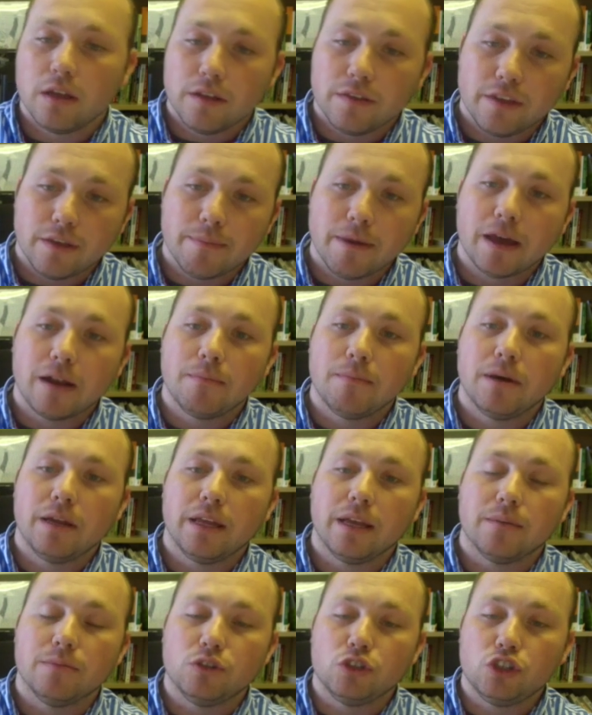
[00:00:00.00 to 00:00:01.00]
The amount of
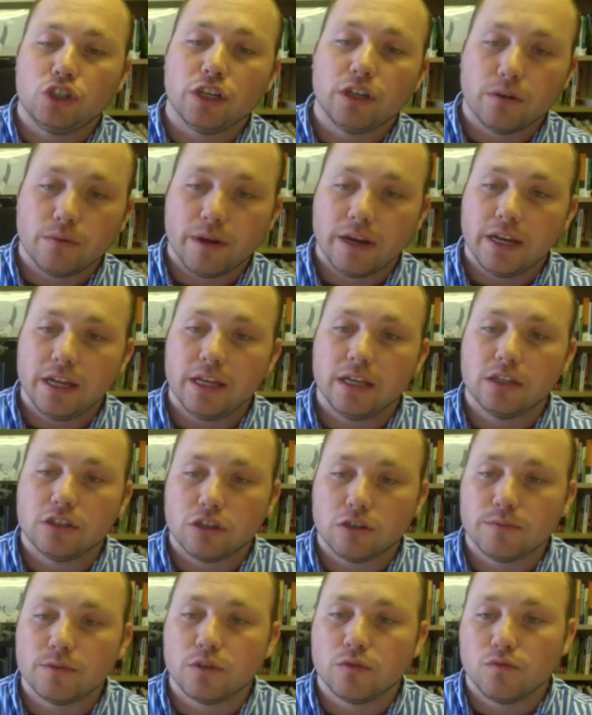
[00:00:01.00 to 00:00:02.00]
money I'm generating in
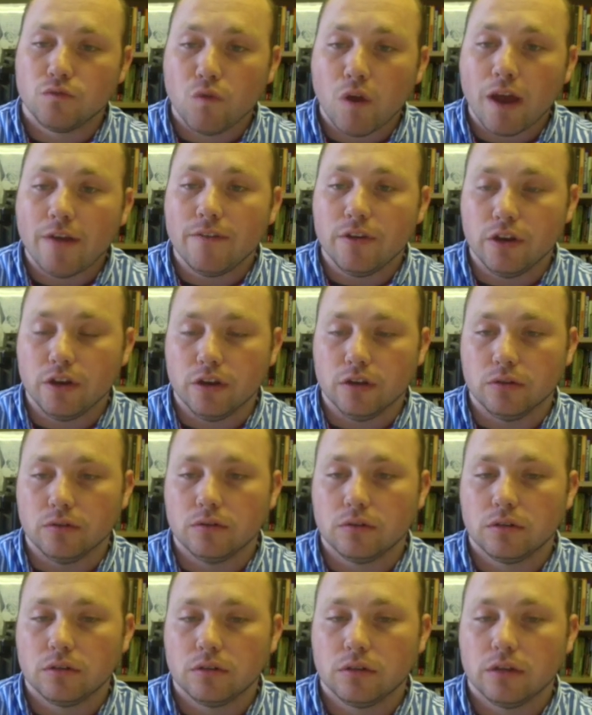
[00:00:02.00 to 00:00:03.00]
terms of revenue
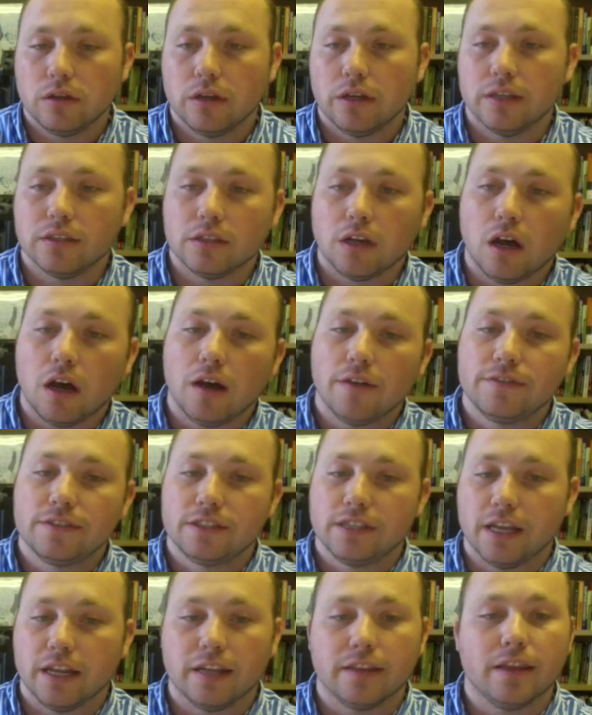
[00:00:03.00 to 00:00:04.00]
is
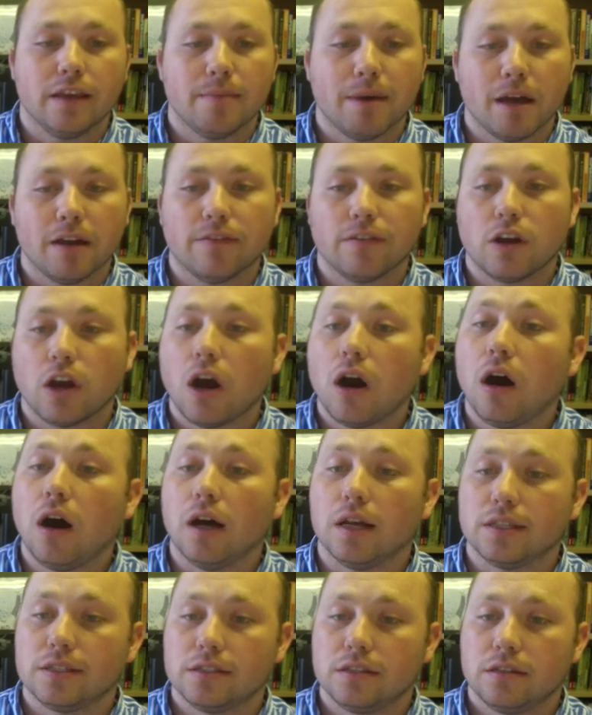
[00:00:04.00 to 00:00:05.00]
offsetting the amount of
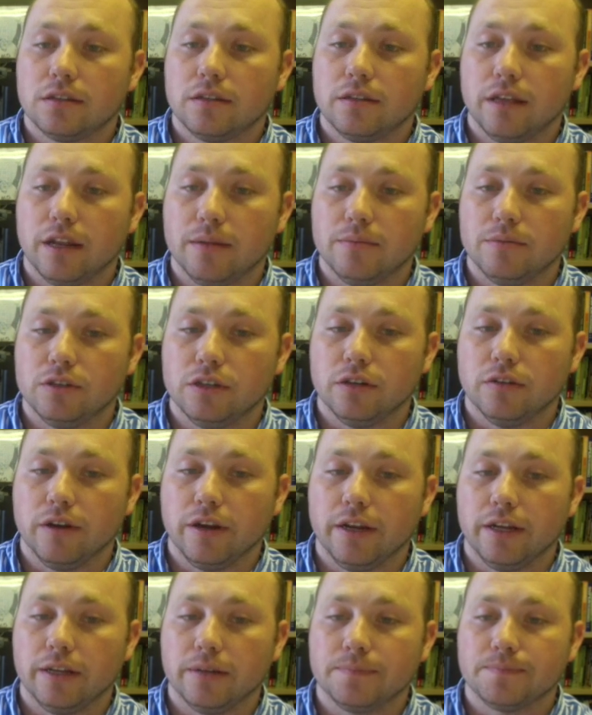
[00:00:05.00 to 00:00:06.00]
cost that I'm
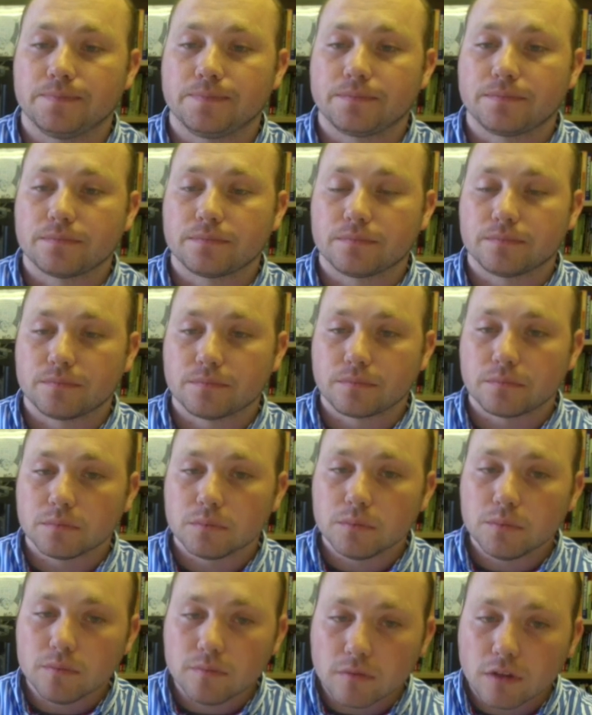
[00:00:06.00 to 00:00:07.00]
generating
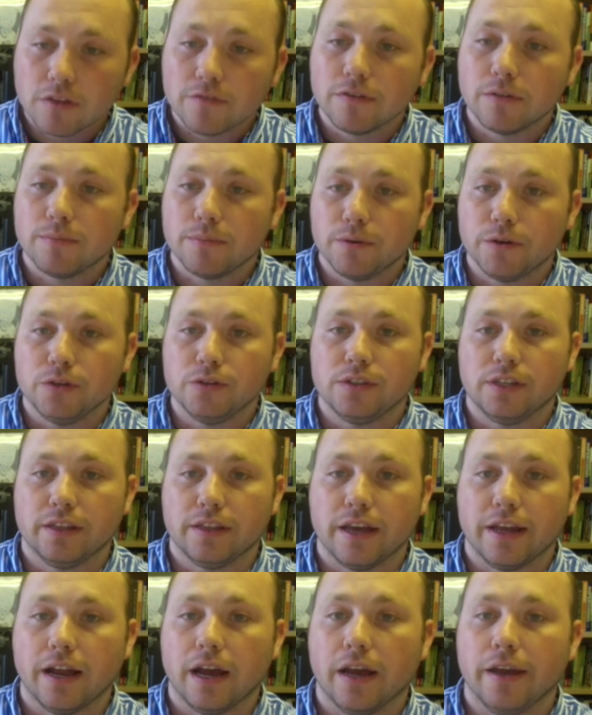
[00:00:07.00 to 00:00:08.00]
from producing
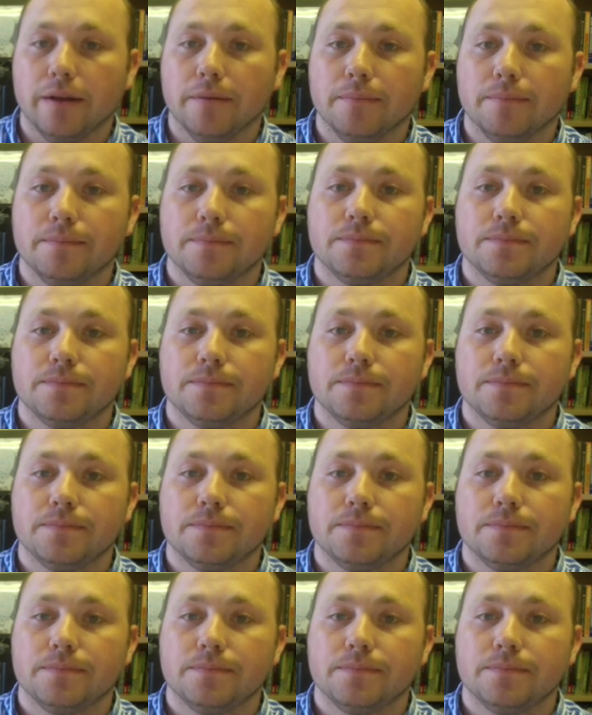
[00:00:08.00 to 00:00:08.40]
that item.